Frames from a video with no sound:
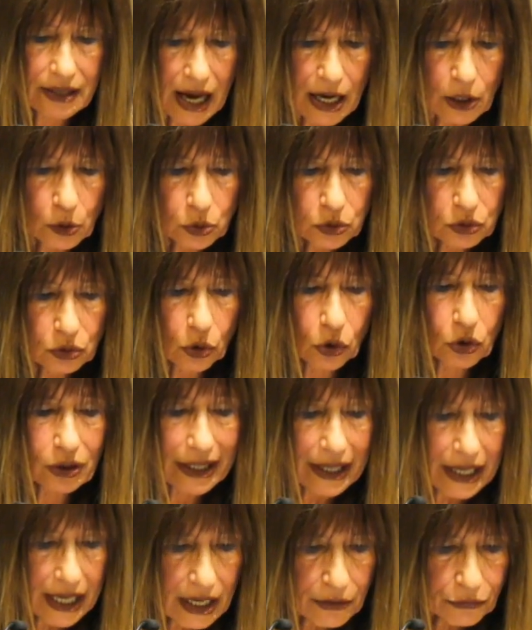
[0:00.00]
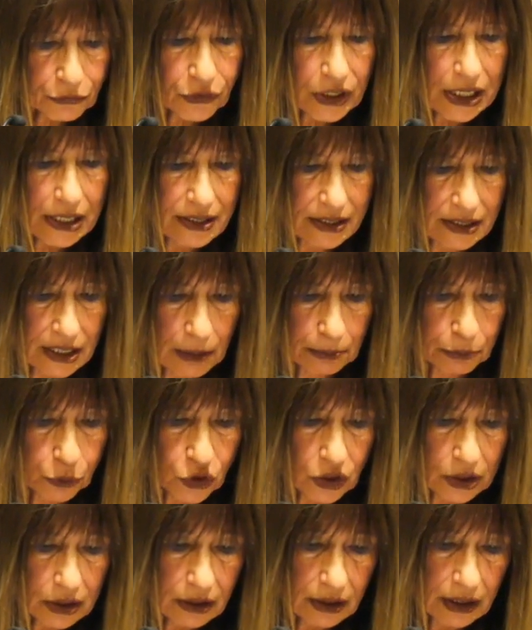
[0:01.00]
doubt on every
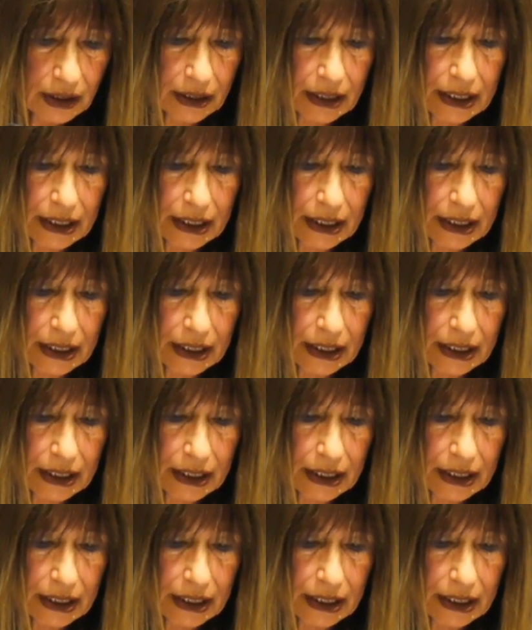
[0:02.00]
assumption